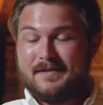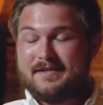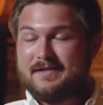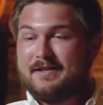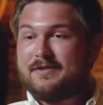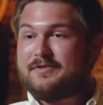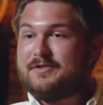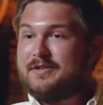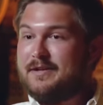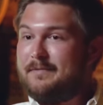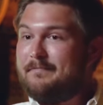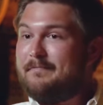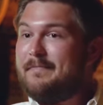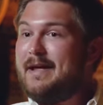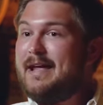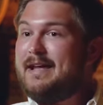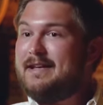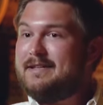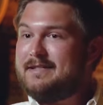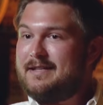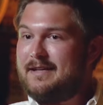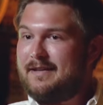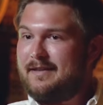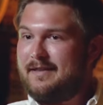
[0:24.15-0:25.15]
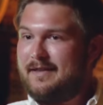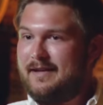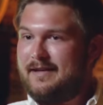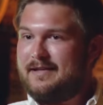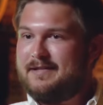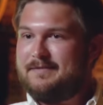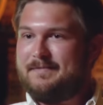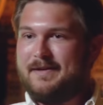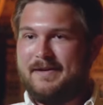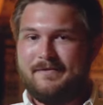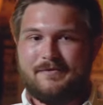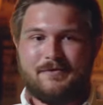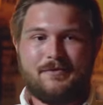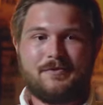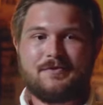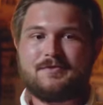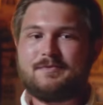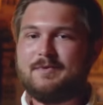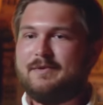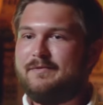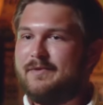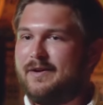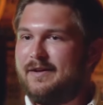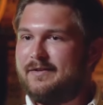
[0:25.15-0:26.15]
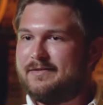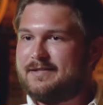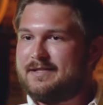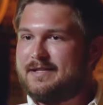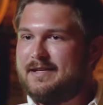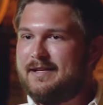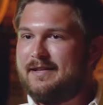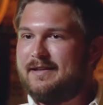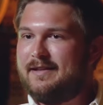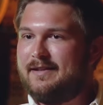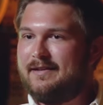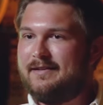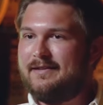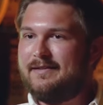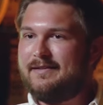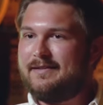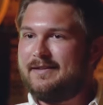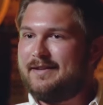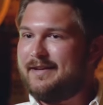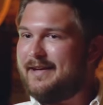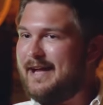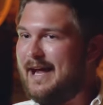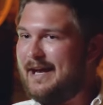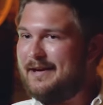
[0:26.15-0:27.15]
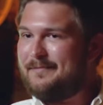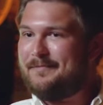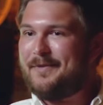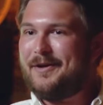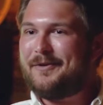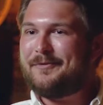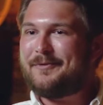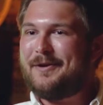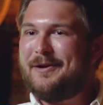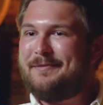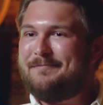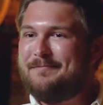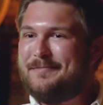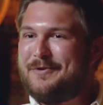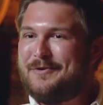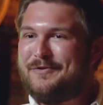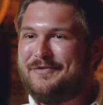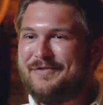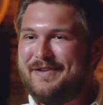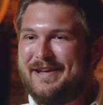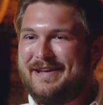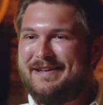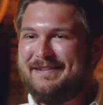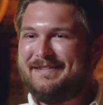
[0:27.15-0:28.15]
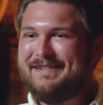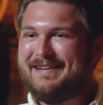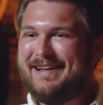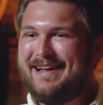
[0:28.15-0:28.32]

such an amazing thing to me. Of course, we've all seen the the Cannonball Run movie,